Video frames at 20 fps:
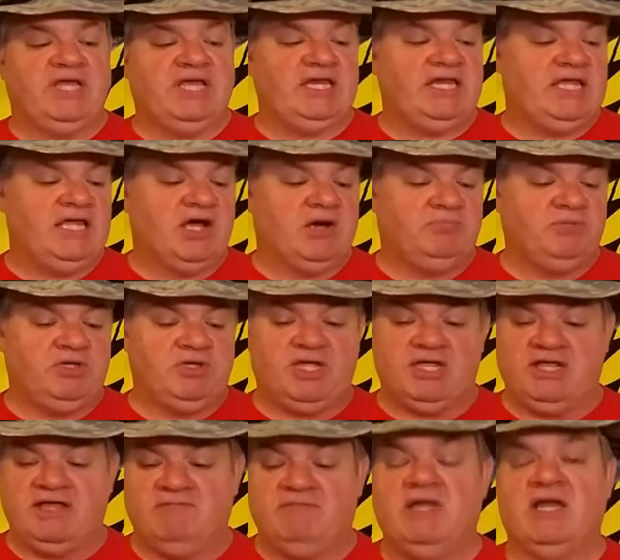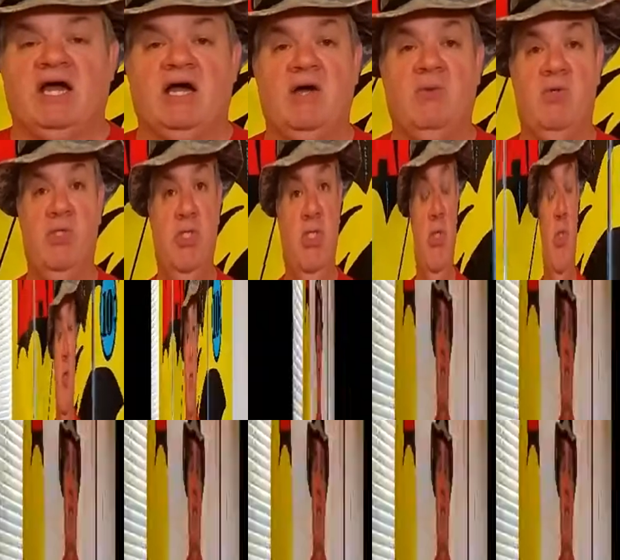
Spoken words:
any help you can give me, I would sure.